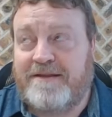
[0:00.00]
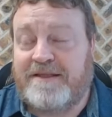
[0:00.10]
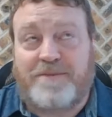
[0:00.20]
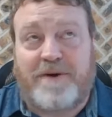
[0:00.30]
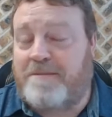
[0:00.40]

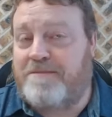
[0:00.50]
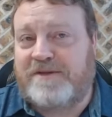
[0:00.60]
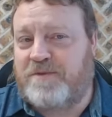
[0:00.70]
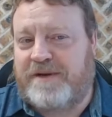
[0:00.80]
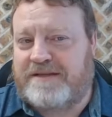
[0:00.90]
The problem
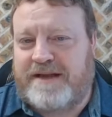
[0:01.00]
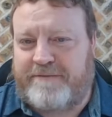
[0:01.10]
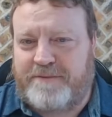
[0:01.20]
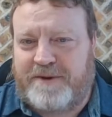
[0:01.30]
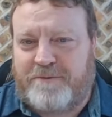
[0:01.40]
is when it's
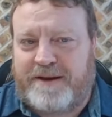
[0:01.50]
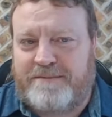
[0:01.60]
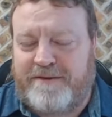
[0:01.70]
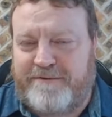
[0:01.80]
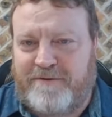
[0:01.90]
never been
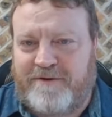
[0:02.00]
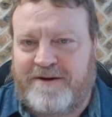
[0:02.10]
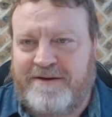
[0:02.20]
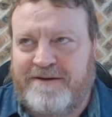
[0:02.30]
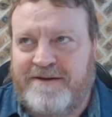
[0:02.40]
written
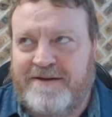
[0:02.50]
before,